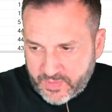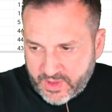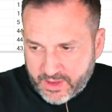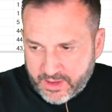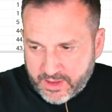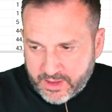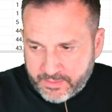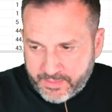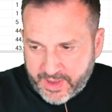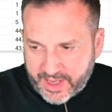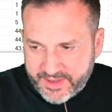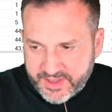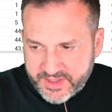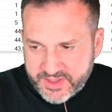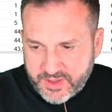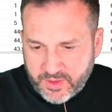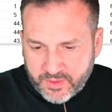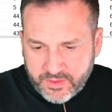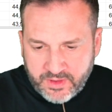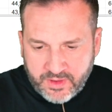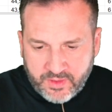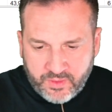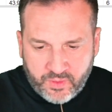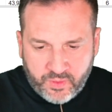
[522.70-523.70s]
Um, I just
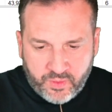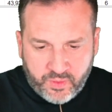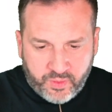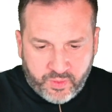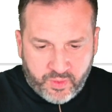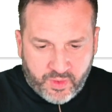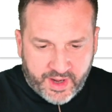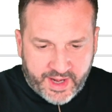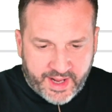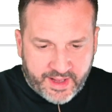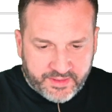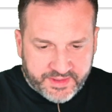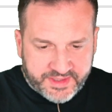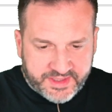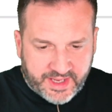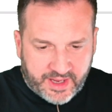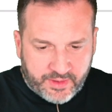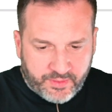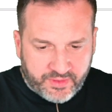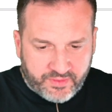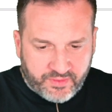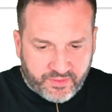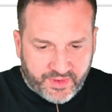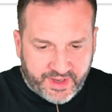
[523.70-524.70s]
don't know what else
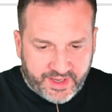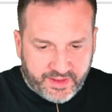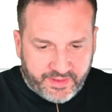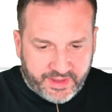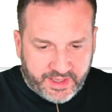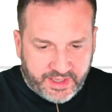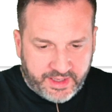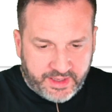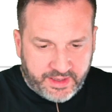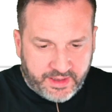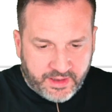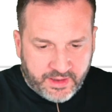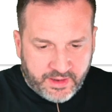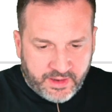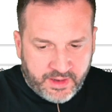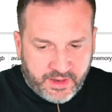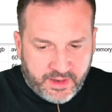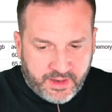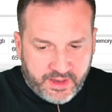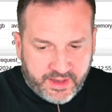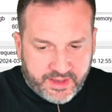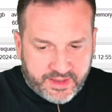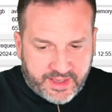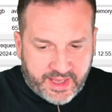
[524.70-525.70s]
I would really
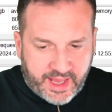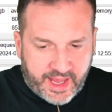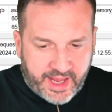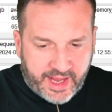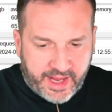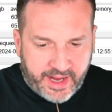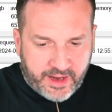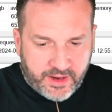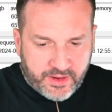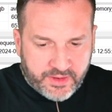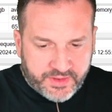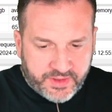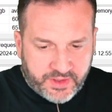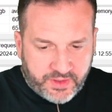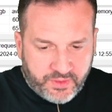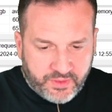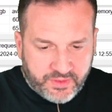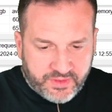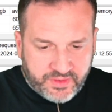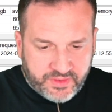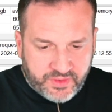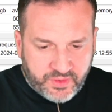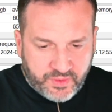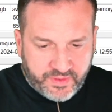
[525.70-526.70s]
care
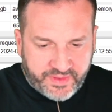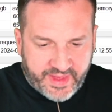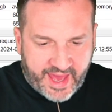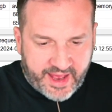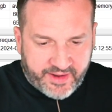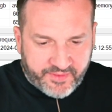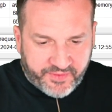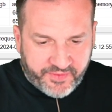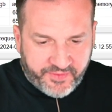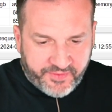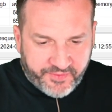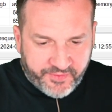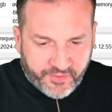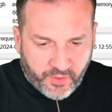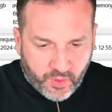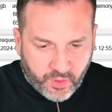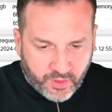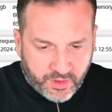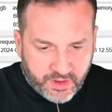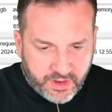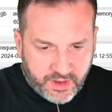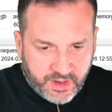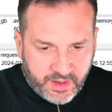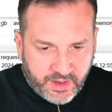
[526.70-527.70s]
to do that
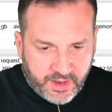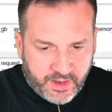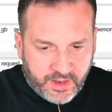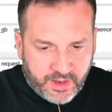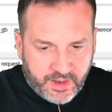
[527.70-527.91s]
for.